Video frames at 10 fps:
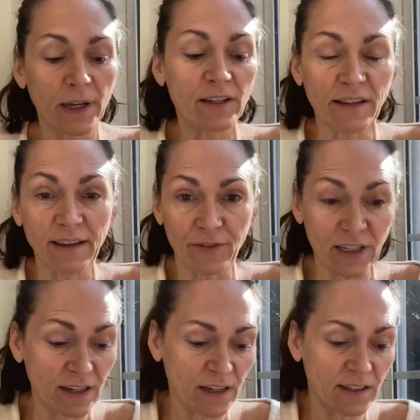It does have a,
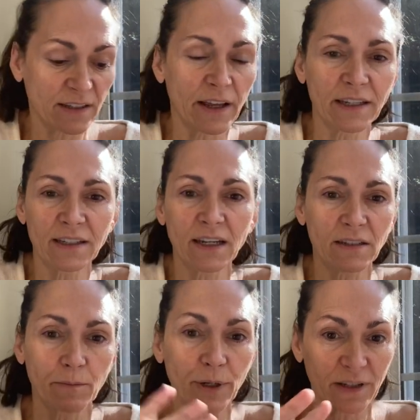a slight
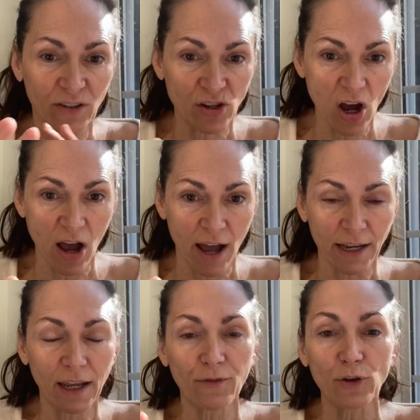tint, but it's not
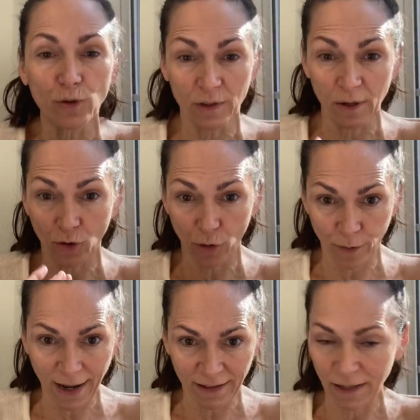if you use it
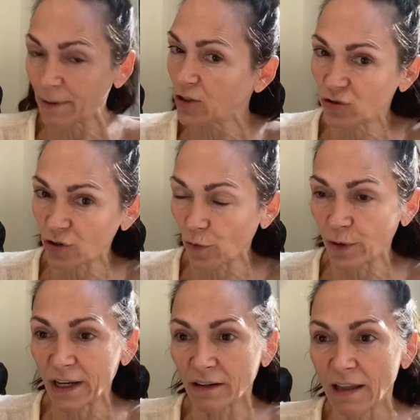correctly because you don't
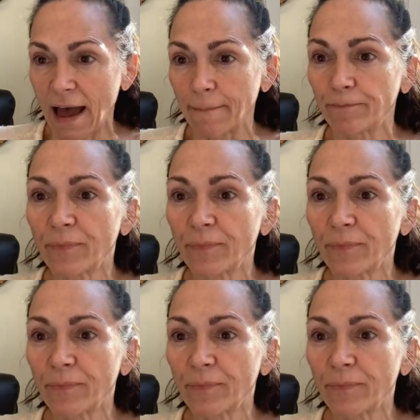need a lot.